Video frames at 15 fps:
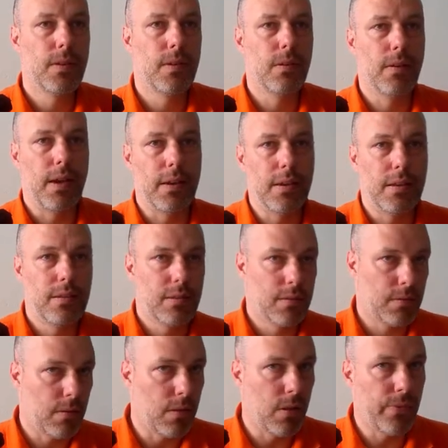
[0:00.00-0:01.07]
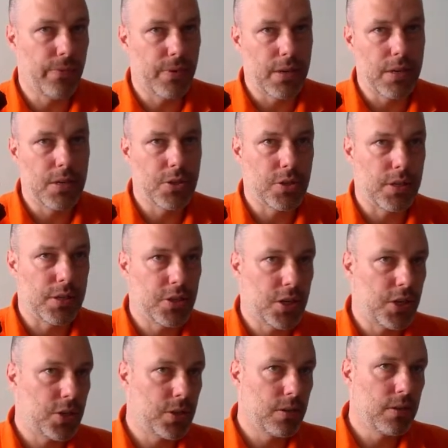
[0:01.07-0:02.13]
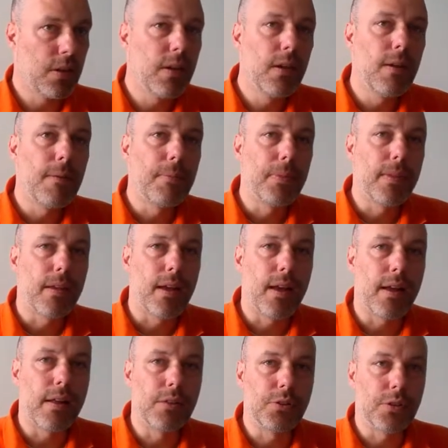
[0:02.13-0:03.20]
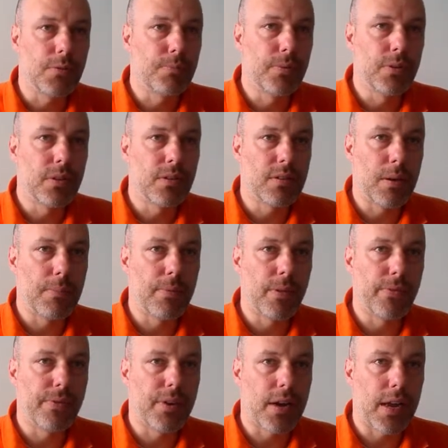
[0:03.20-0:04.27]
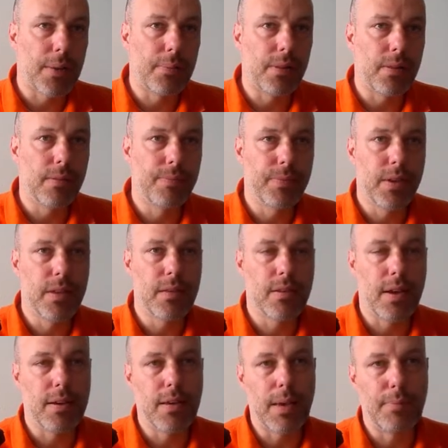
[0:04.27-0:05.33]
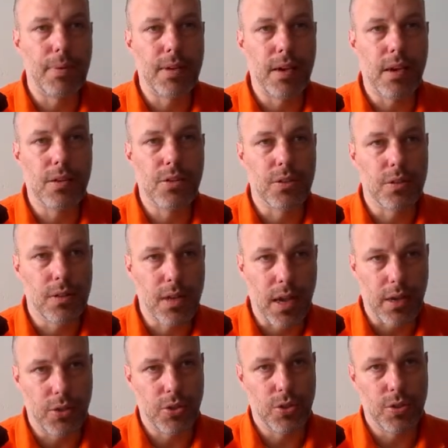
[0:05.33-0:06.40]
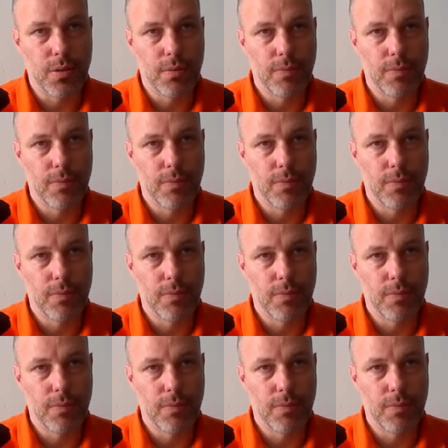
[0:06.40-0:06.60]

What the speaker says: Okay, that's all for the initialization. I'll just put a simple variable inside the application cache.